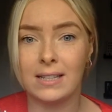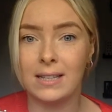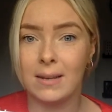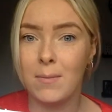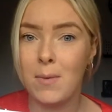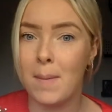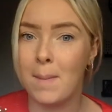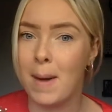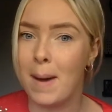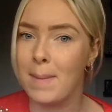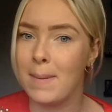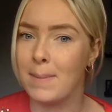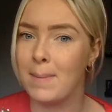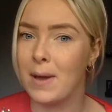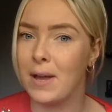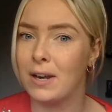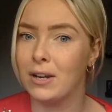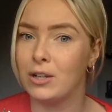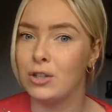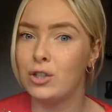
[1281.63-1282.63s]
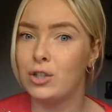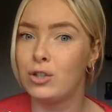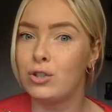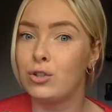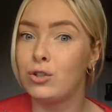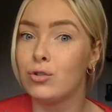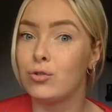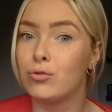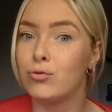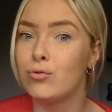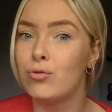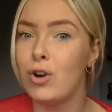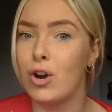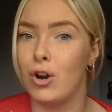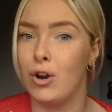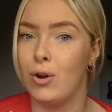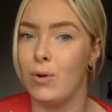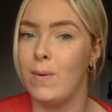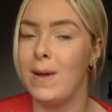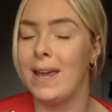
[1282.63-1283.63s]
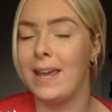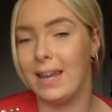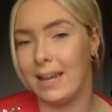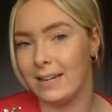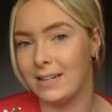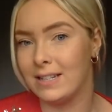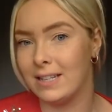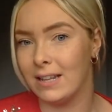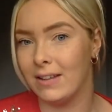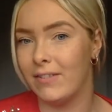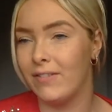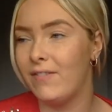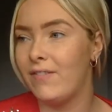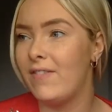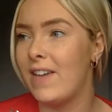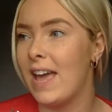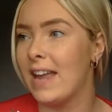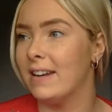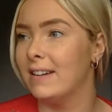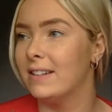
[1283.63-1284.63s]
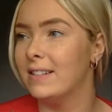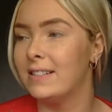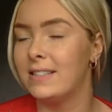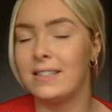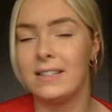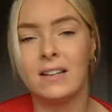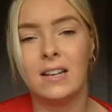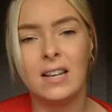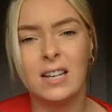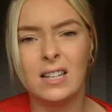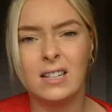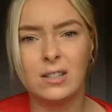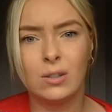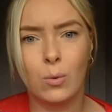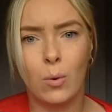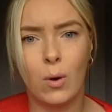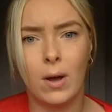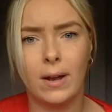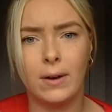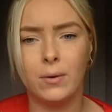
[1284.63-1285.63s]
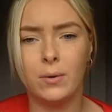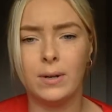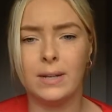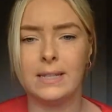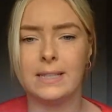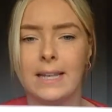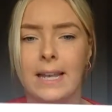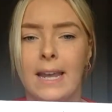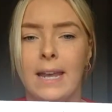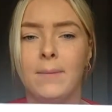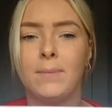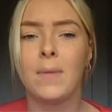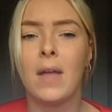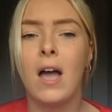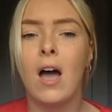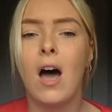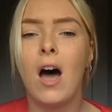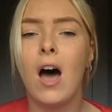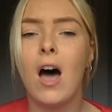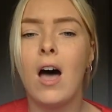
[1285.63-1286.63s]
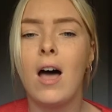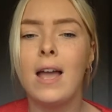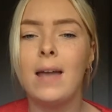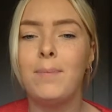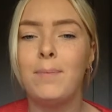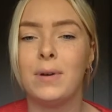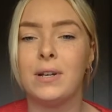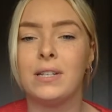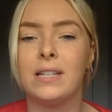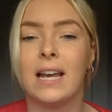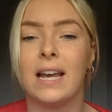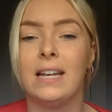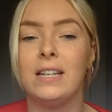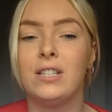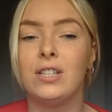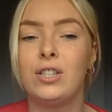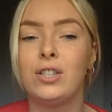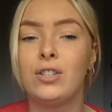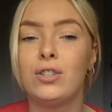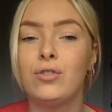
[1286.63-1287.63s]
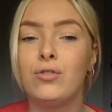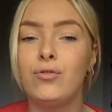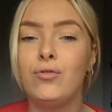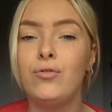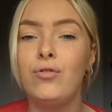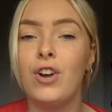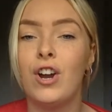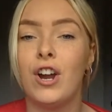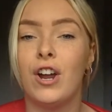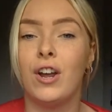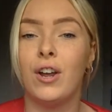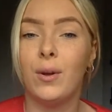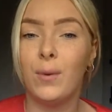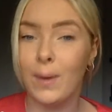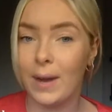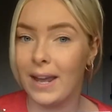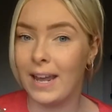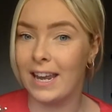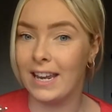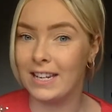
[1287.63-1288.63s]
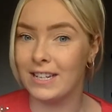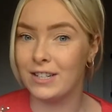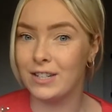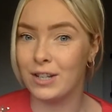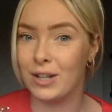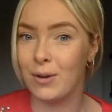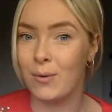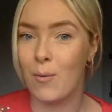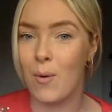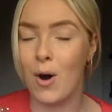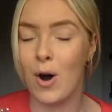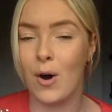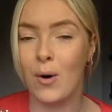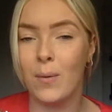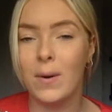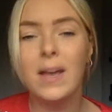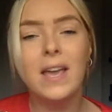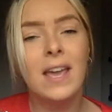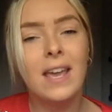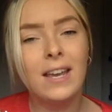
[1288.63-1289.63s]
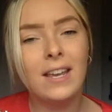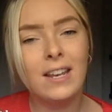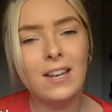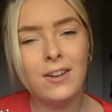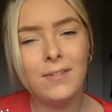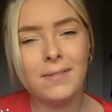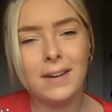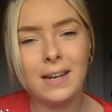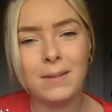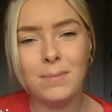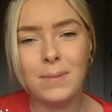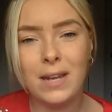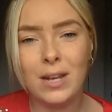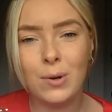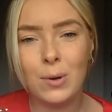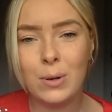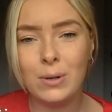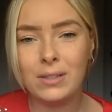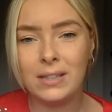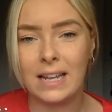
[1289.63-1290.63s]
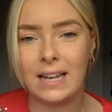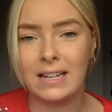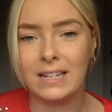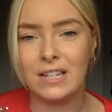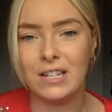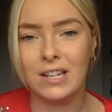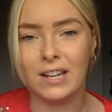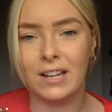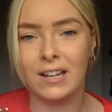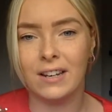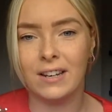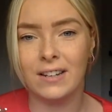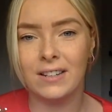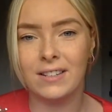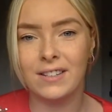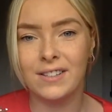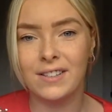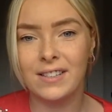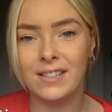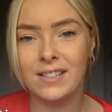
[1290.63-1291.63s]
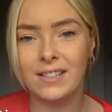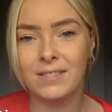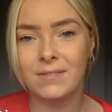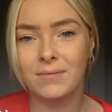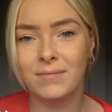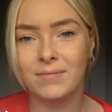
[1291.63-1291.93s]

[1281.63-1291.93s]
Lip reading: Someone might be putting a screw into the fence. It's quite noisy. I put a screw into the wall. Can you read me your sentence?